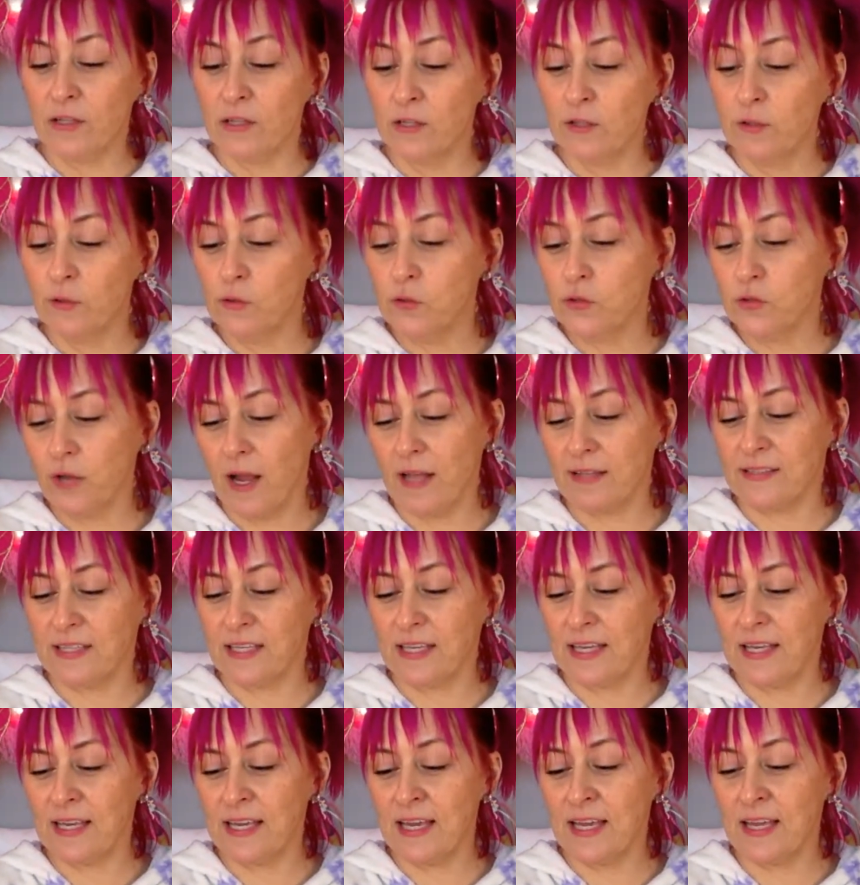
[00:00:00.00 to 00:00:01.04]
And the loser
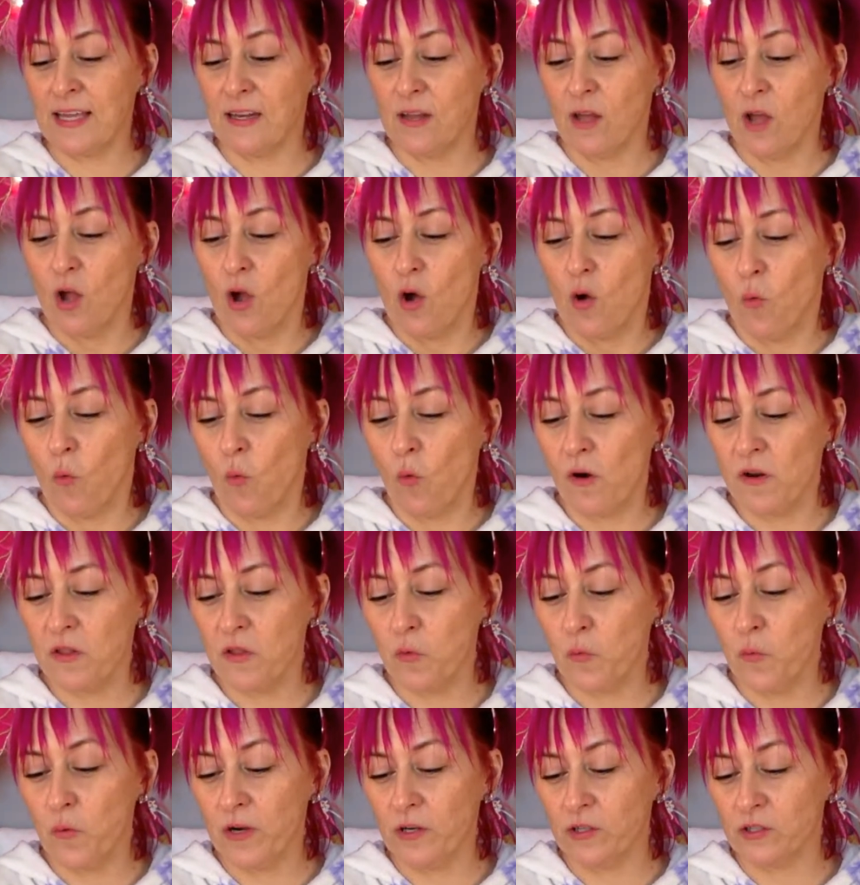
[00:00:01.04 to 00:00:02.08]
has to eat
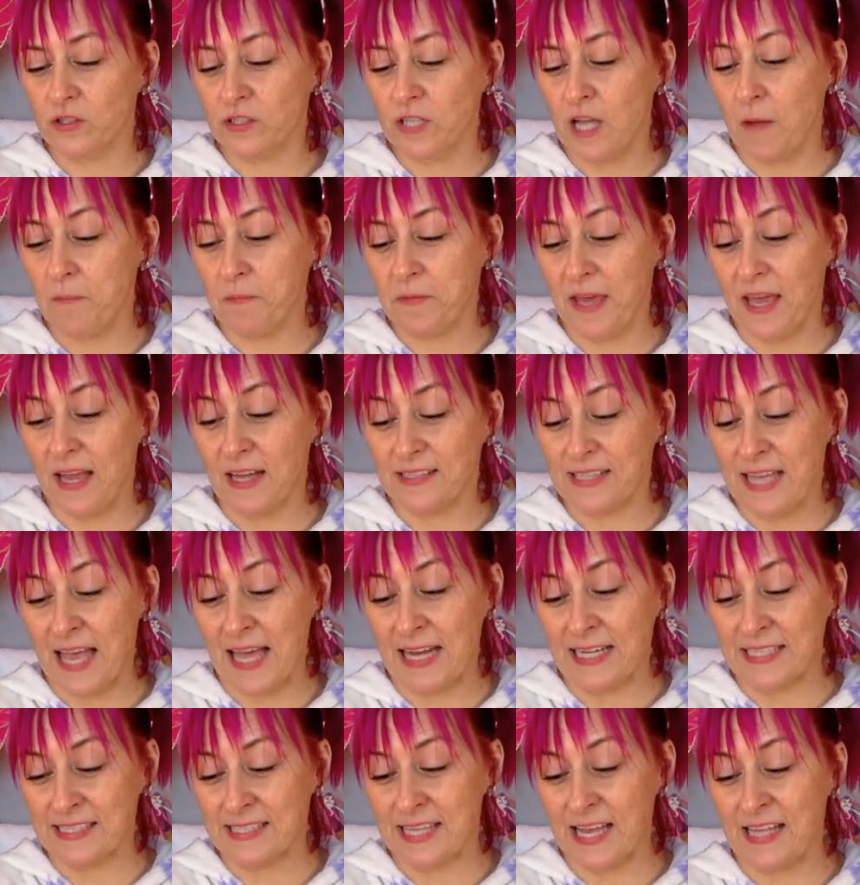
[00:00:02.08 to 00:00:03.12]
one of the winner's
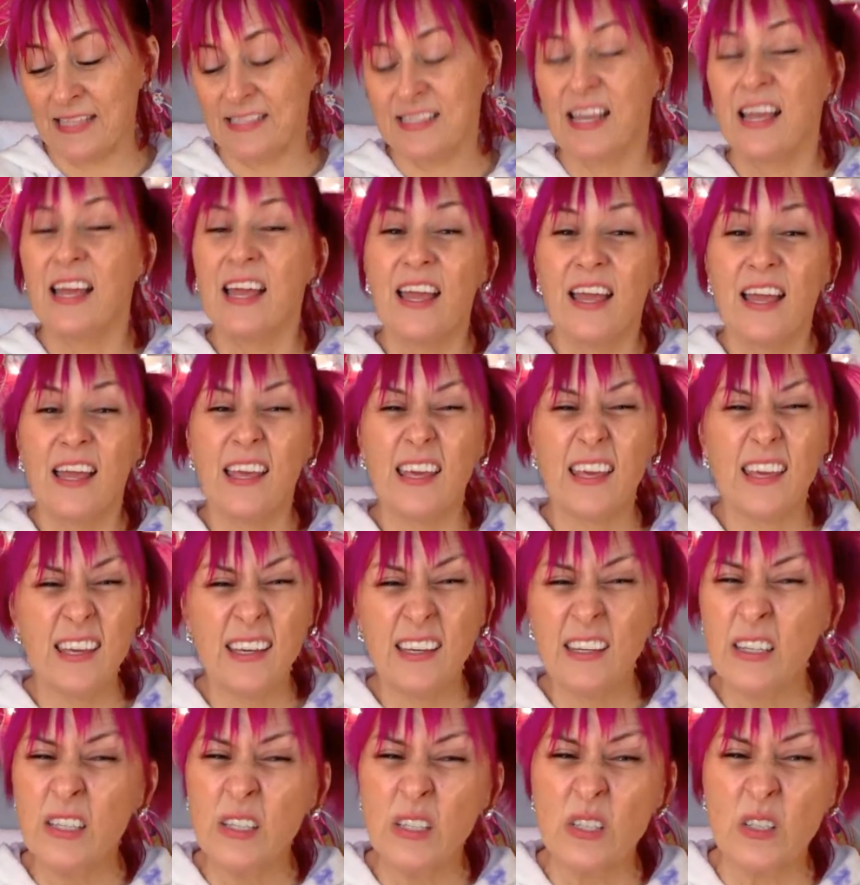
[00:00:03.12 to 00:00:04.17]
cupcakes, Hannah says.
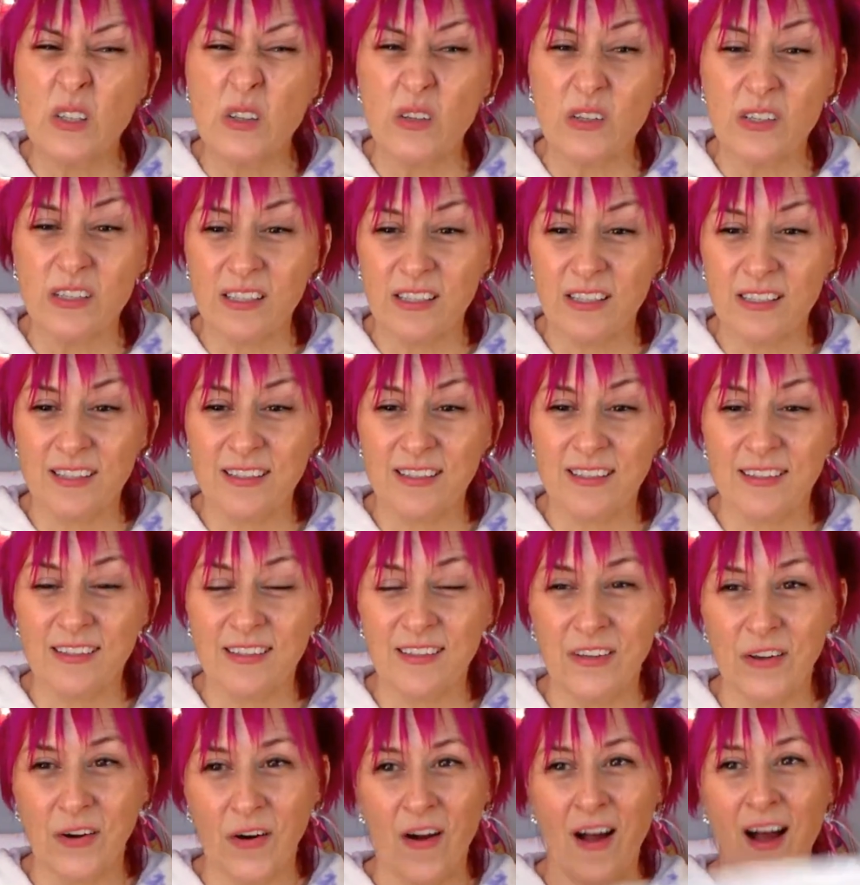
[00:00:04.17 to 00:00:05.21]
Ew,
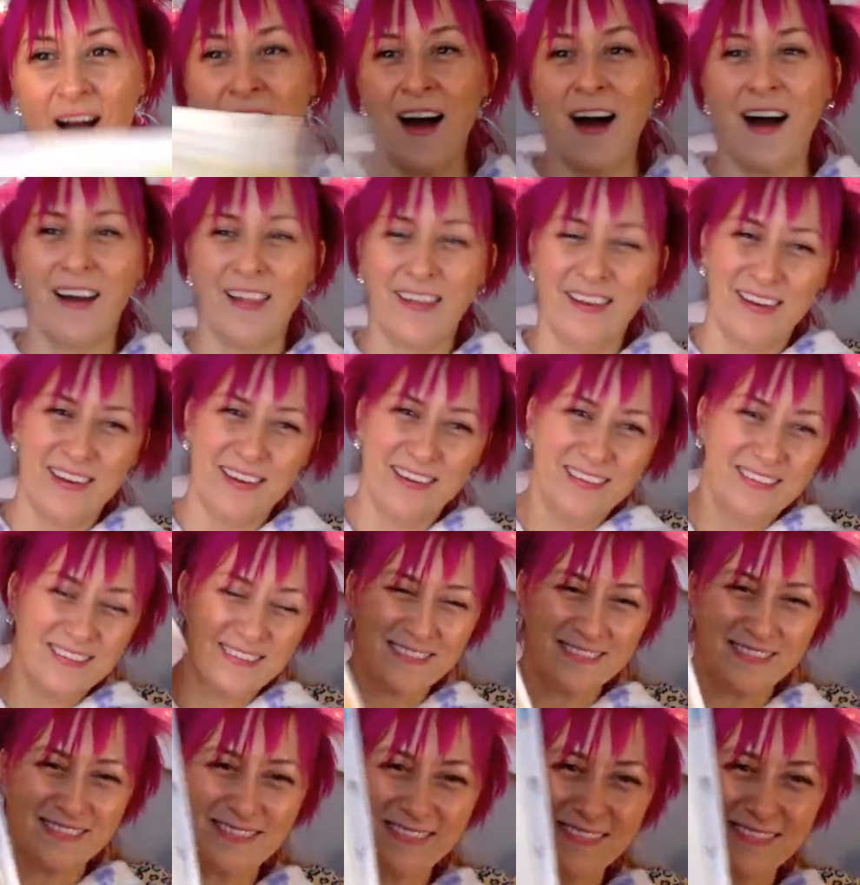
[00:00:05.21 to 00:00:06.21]
you're on.